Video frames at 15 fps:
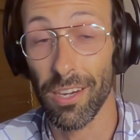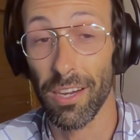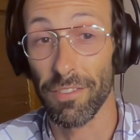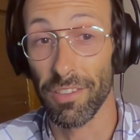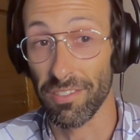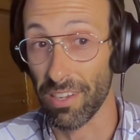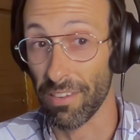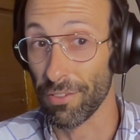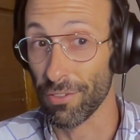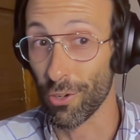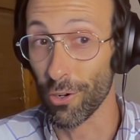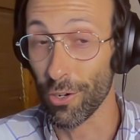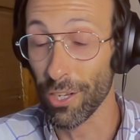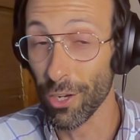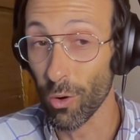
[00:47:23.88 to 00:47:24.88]
of the stuff that's
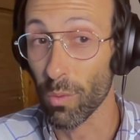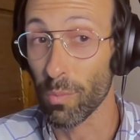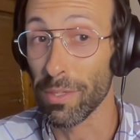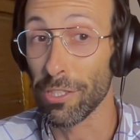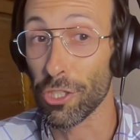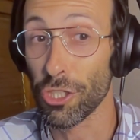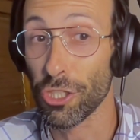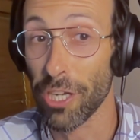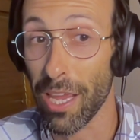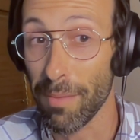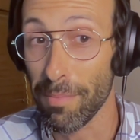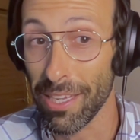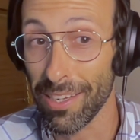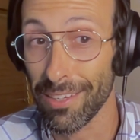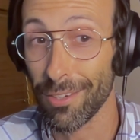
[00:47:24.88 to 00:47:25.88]
hurting, or we
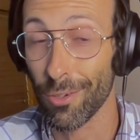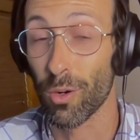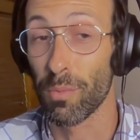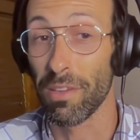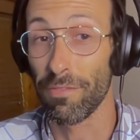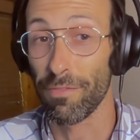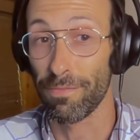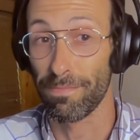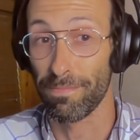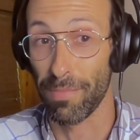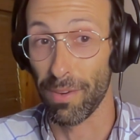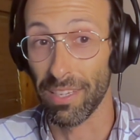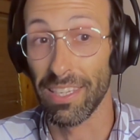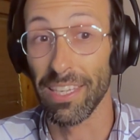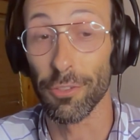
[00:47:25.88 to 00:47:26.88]
shame it, or we
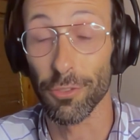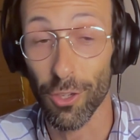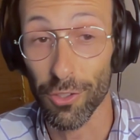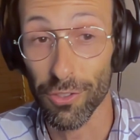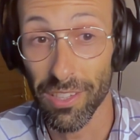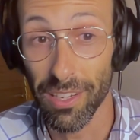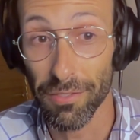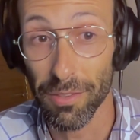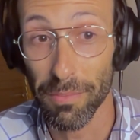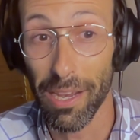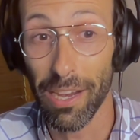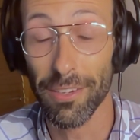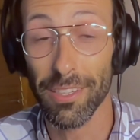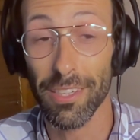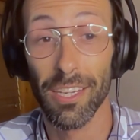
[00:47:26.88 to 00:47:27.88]
guilt ourselves
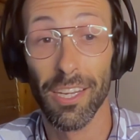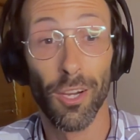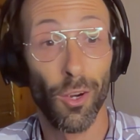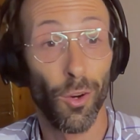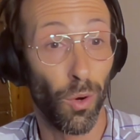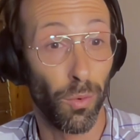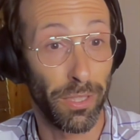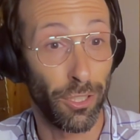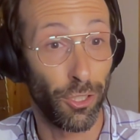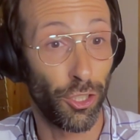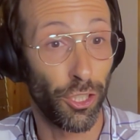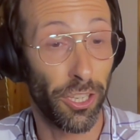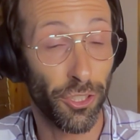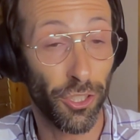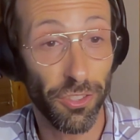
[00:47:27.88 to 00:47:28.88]
about it, or we
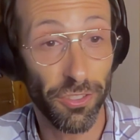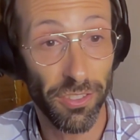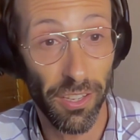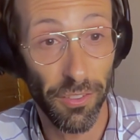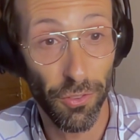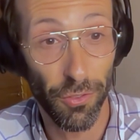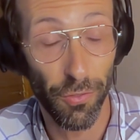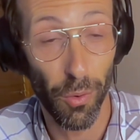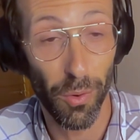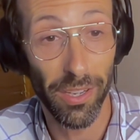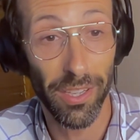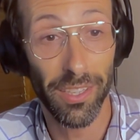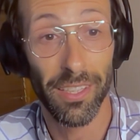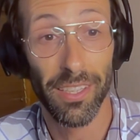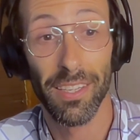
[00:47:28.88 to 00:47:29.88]
judge ourselves for
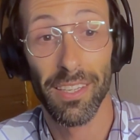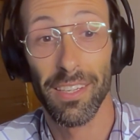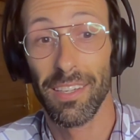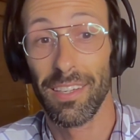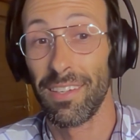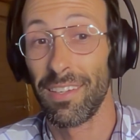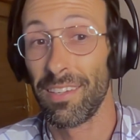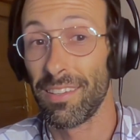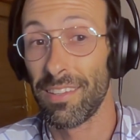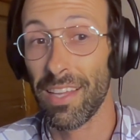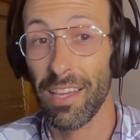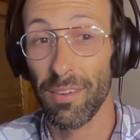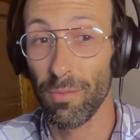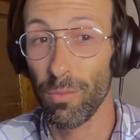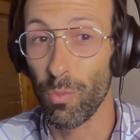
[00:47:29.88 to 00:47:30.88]
it,
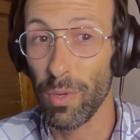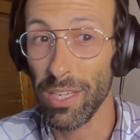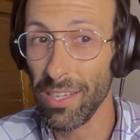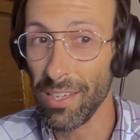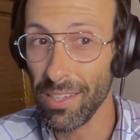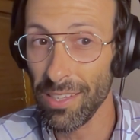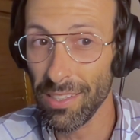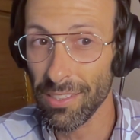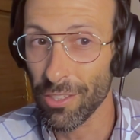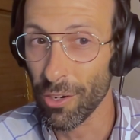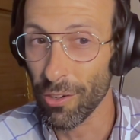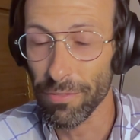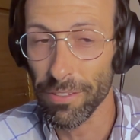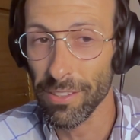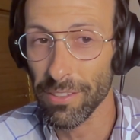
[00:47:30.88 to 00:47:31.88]
then we
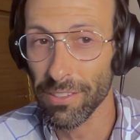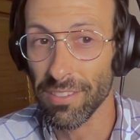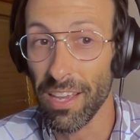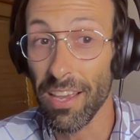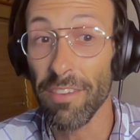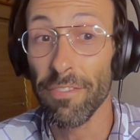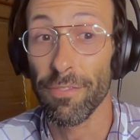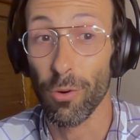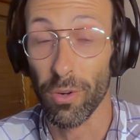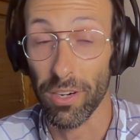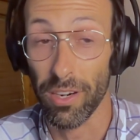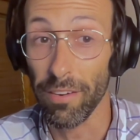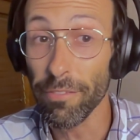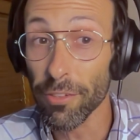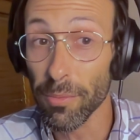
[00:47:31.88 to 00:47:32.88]
don't feel safe or
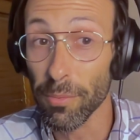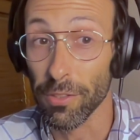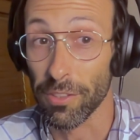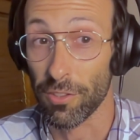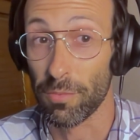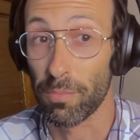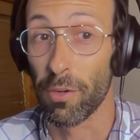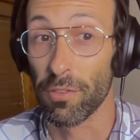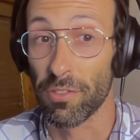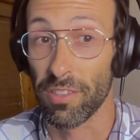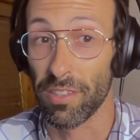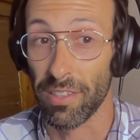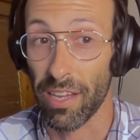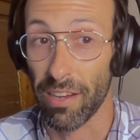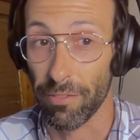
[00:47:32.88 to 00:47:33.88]
comfortable
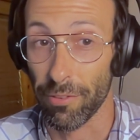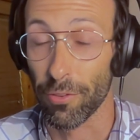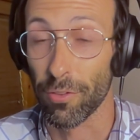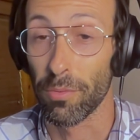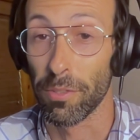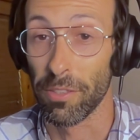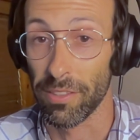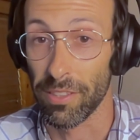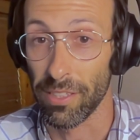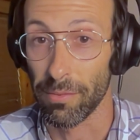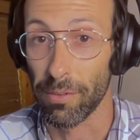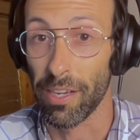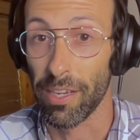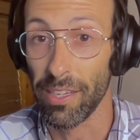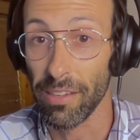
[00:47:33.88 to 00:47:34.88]
exposing that vulnerability,
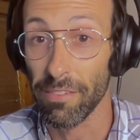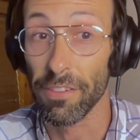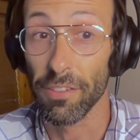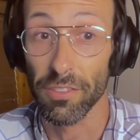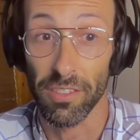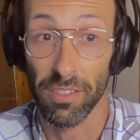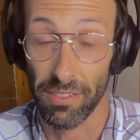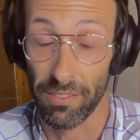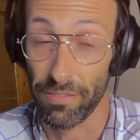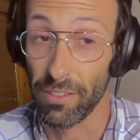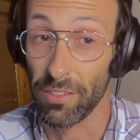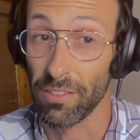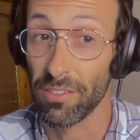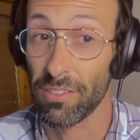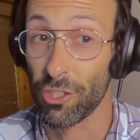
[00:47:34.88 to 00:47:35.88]
right? It
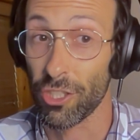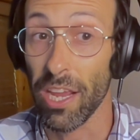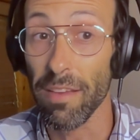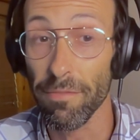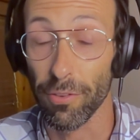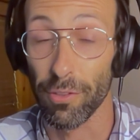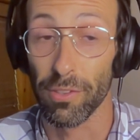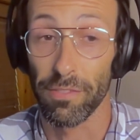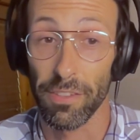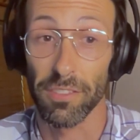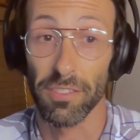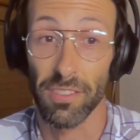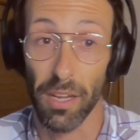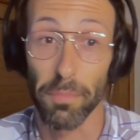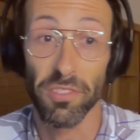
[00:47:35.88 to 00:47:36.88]
feels shameful. It
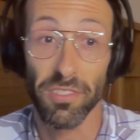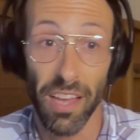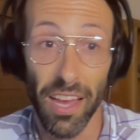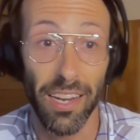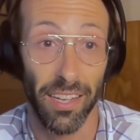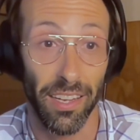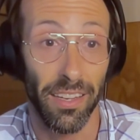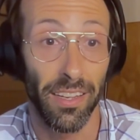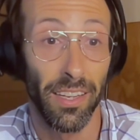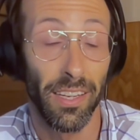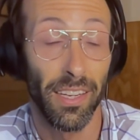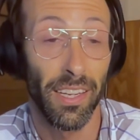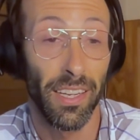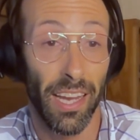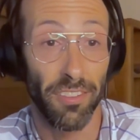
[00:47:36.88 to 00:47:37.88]
feels upsetting.
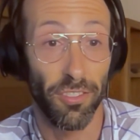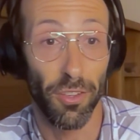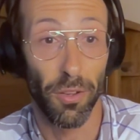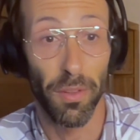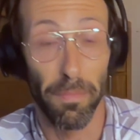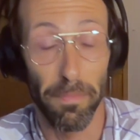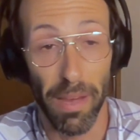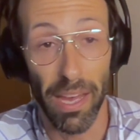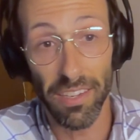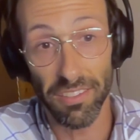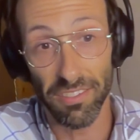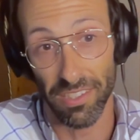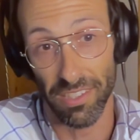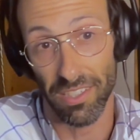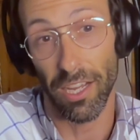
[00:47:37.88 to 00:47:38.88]
And so the
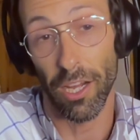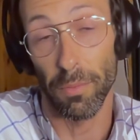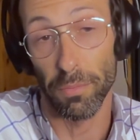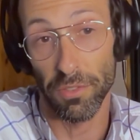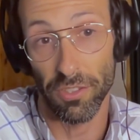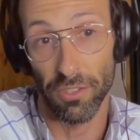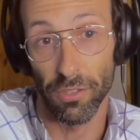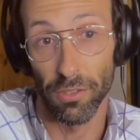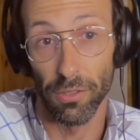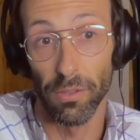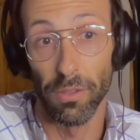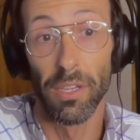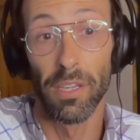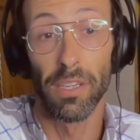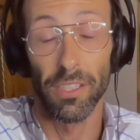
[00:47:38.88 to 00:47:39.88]
medicine helps
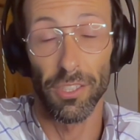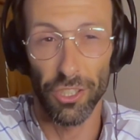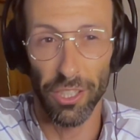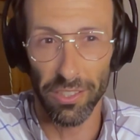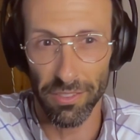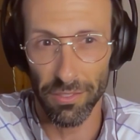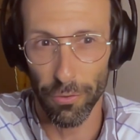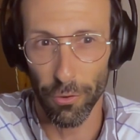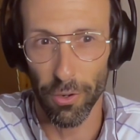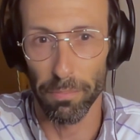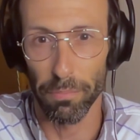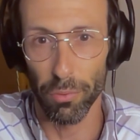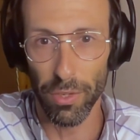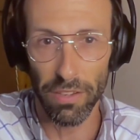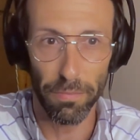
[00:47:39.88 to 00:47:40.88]
to, just for a
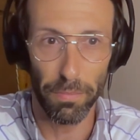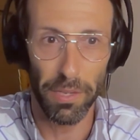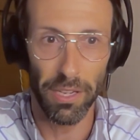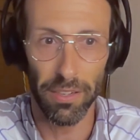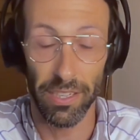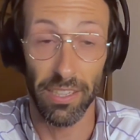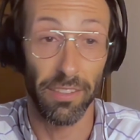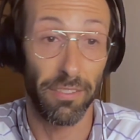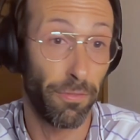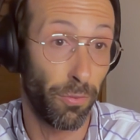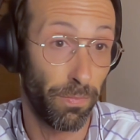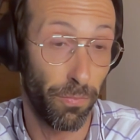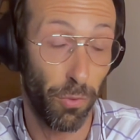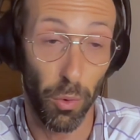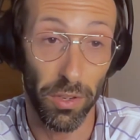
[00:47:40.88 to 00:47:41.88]
brief period,
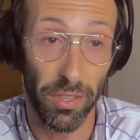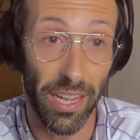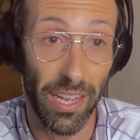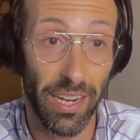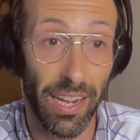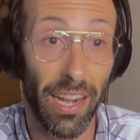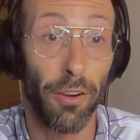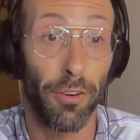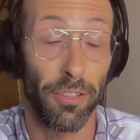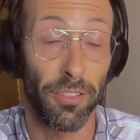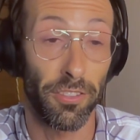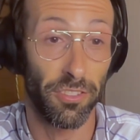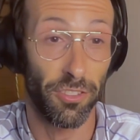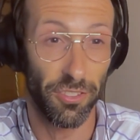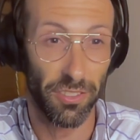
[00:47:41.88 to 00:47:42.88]
4 to 8
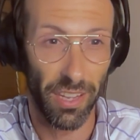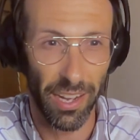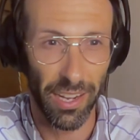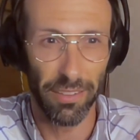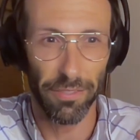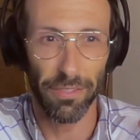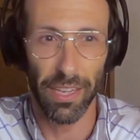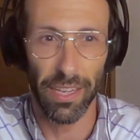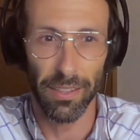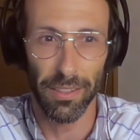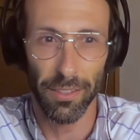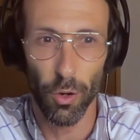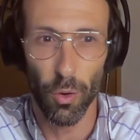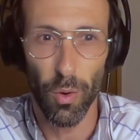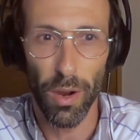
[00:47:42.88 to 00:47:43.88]
hours, just kind of like
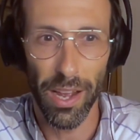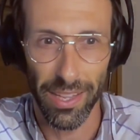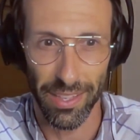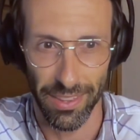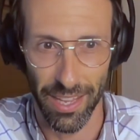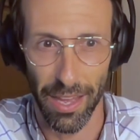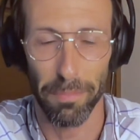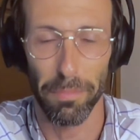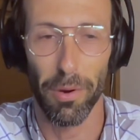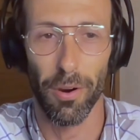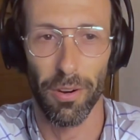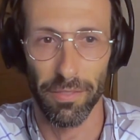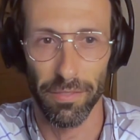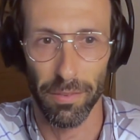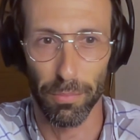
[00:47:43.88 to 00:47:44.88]
quiet that
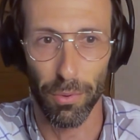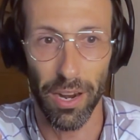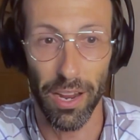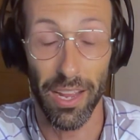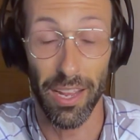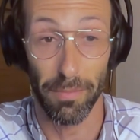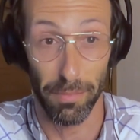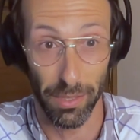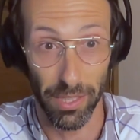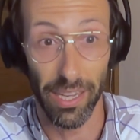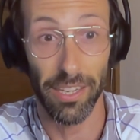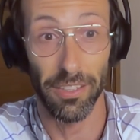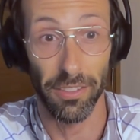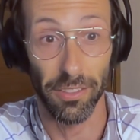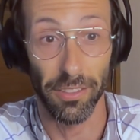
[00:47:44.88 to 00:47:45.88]
part of the brain
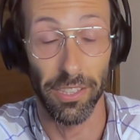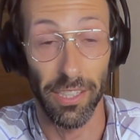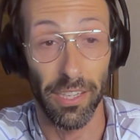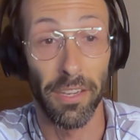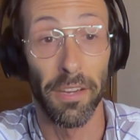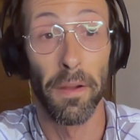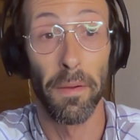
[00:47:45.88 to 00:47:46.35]
molecularly,